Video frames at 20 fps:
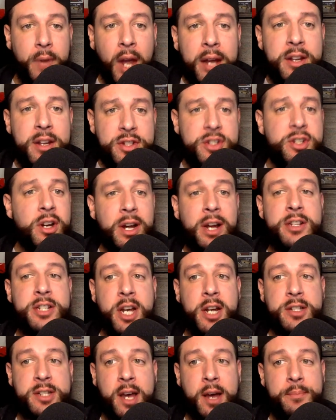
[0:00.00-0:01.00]
And this is your gut
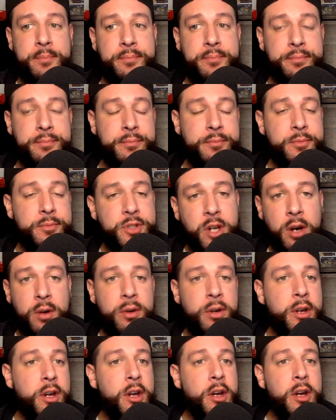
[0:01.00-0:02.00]
check time.
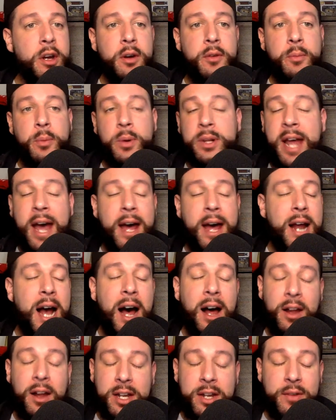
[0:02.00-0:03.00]
So with that,
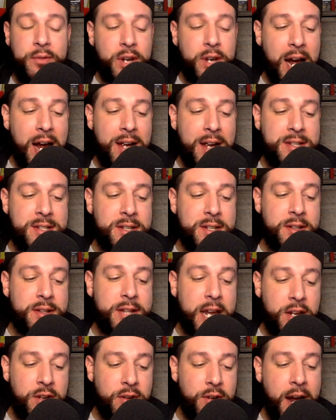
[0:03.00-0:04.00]
I'll leave you guys.
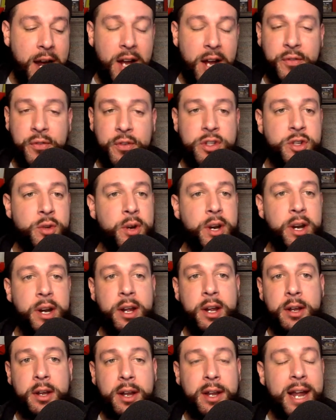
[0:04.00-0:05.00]
Thank you guys for tuning
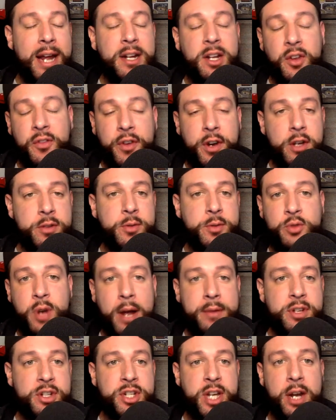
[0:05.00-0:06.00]
in. Like this video,
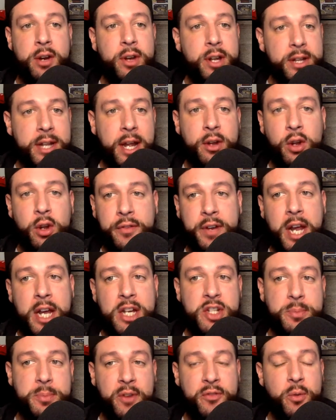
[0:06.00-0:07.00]
subscribe to the channel, hit that
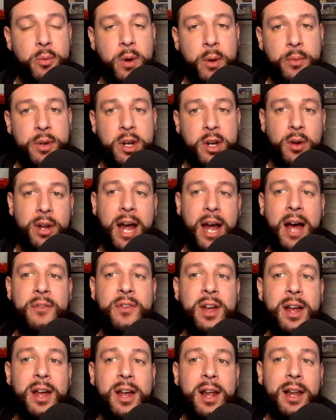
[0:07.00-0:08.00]
notification bell for when we go live.
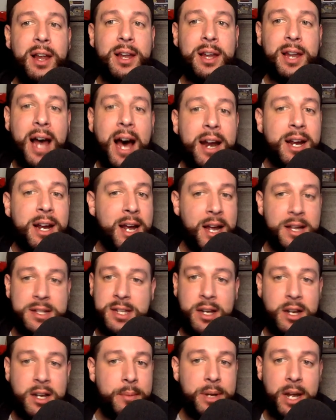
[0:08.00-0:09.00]
A lot of
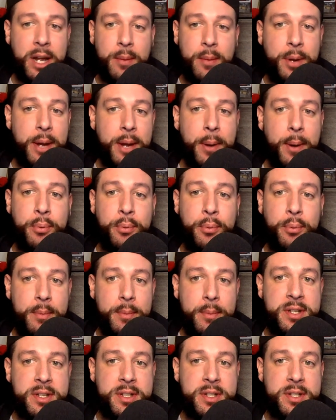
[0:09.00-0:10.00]
content coming down the pipe, I
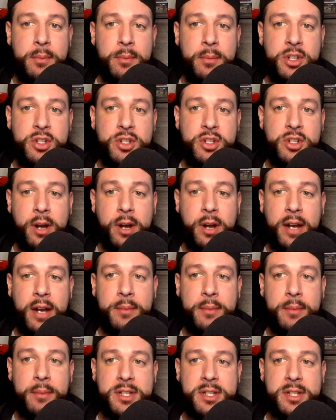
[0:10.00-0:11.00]
promise. Make sure I
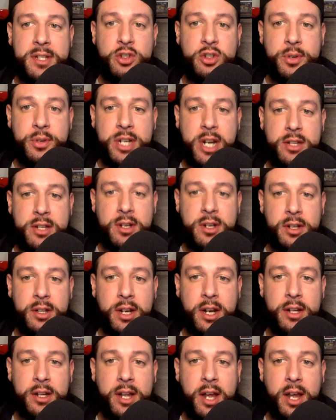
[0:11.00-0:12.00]
didn't miss any super chats or
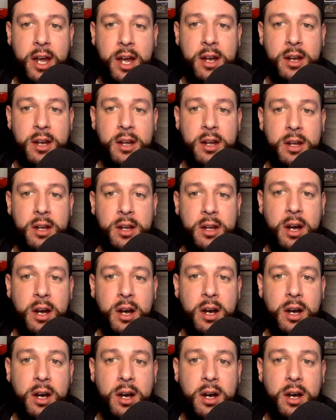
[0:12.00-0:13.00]
anything like that.
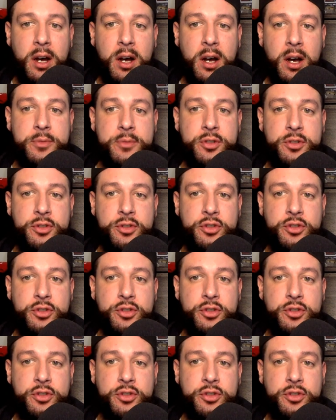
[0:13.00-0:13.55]
All